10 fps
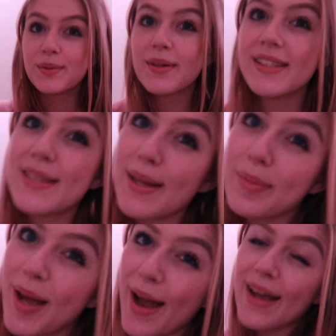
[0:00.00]
What's
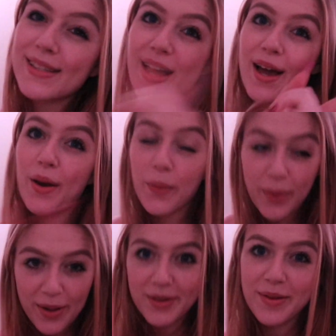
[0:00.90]
up guys, and
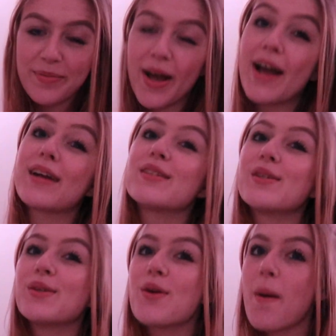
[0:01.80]
welcome back
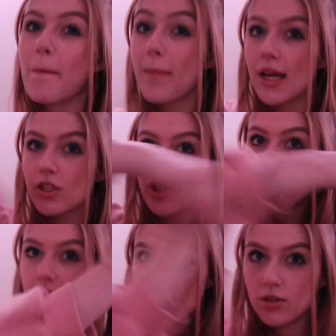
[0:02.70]
to my
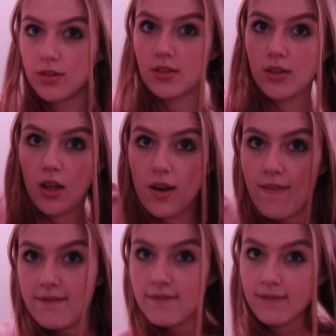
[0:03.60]
channel.
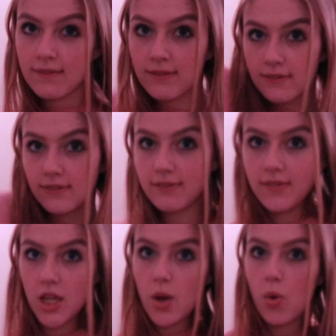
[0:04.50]

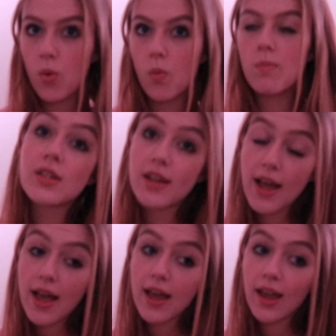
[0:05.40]

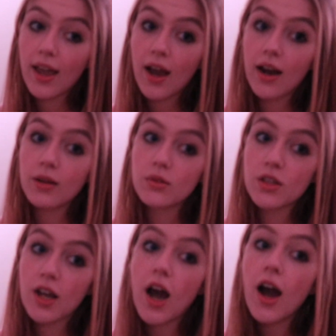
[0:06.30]
Today I'm
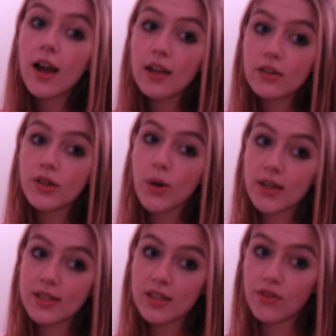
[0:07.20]
doing a highly
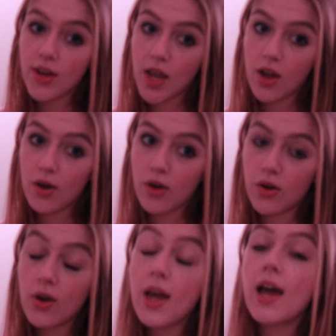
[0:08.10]
requested
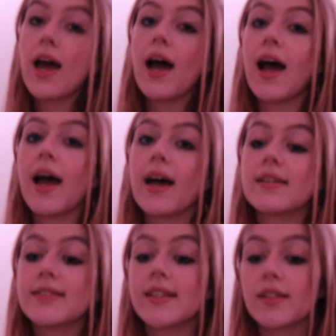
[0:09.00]
video
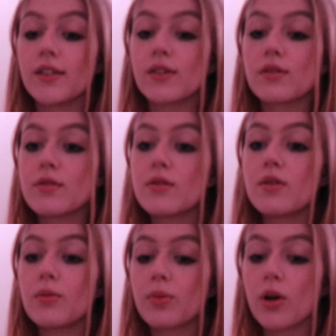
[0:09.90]
and you're
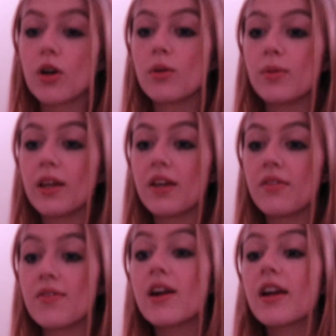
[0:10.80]
all probably
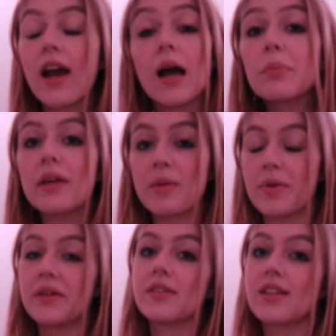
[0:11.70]
very happy
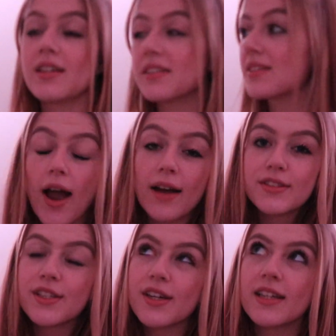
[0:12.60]
about this.
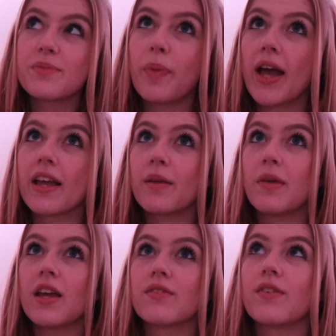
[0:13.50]
After you guys begging
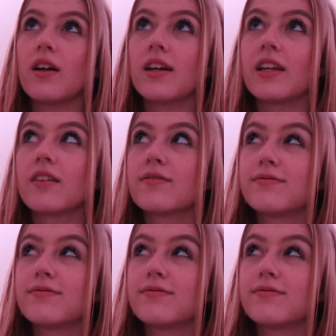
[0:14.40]
me for like